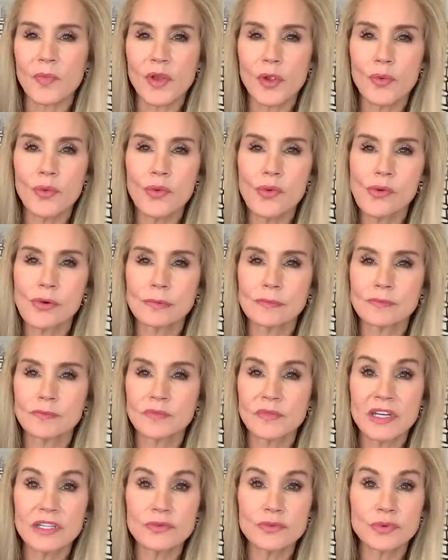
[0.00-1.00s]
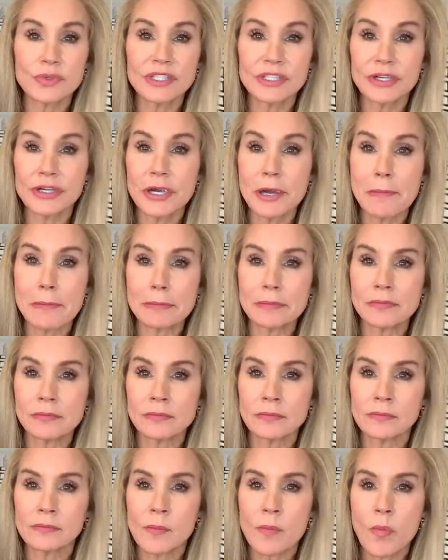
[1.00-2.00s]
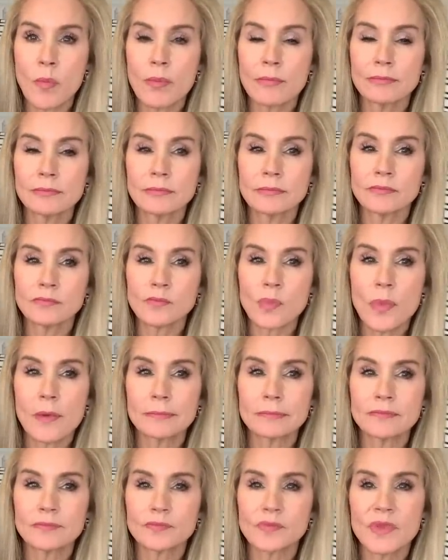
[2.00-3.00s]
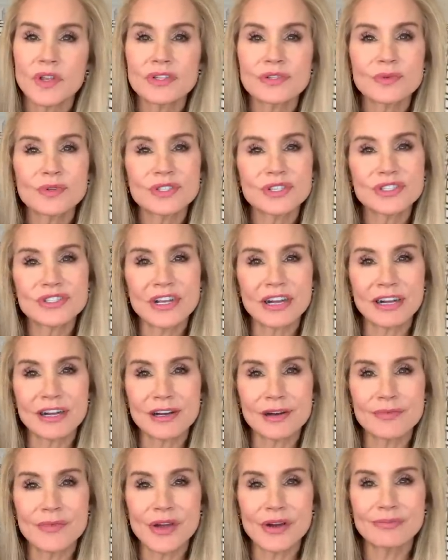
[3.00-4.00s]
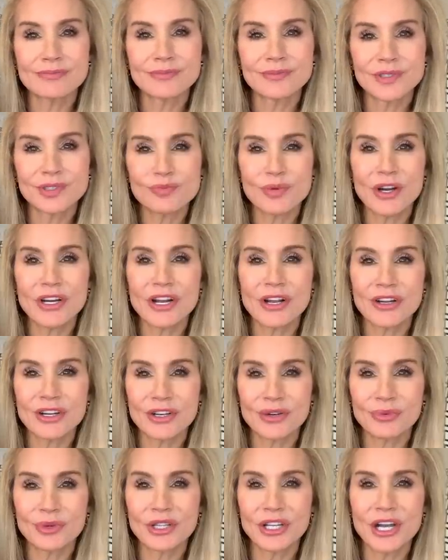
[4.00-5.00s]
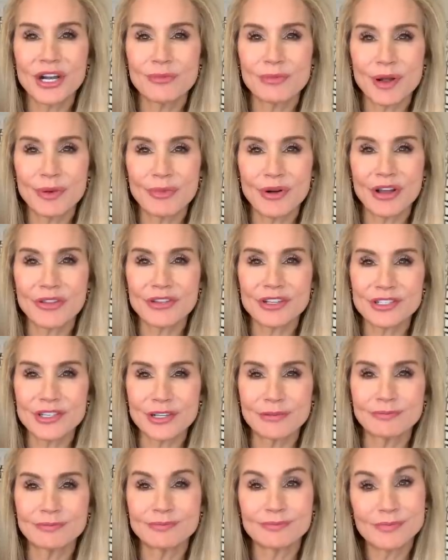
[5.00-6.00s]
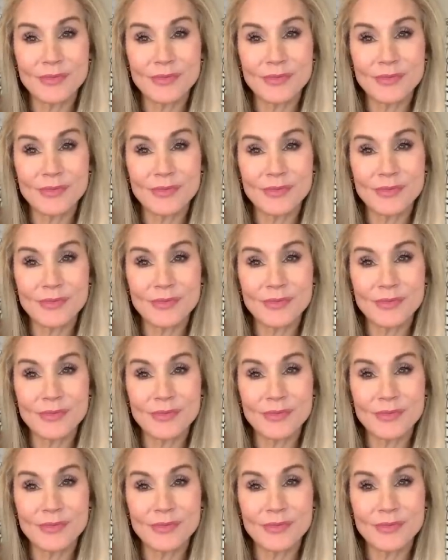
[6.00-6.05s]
Ooh, that's really good. You're supposed to suck on them though. It's probably not gonna really help my breath, is it?